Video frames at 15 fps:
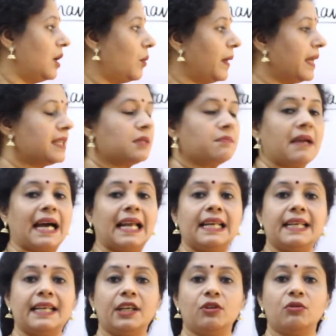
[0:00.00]
whereas
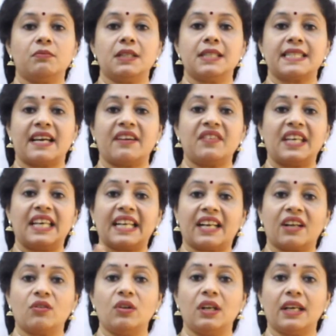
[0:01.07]
malignant tumors have
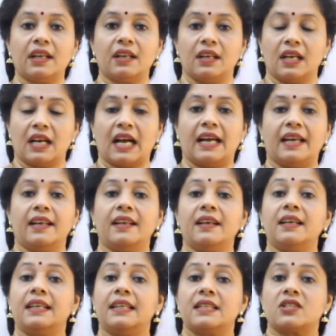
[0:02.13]
irregular and
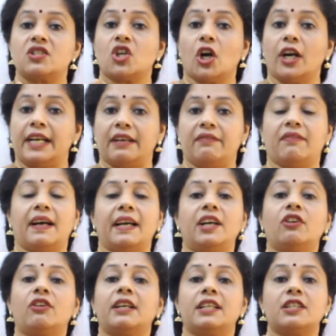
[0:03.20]
it is not defined
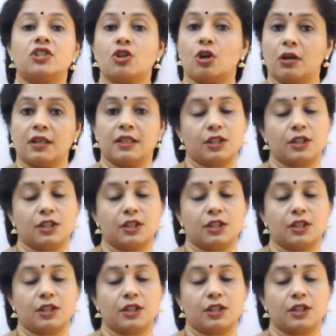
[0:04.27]
or it is not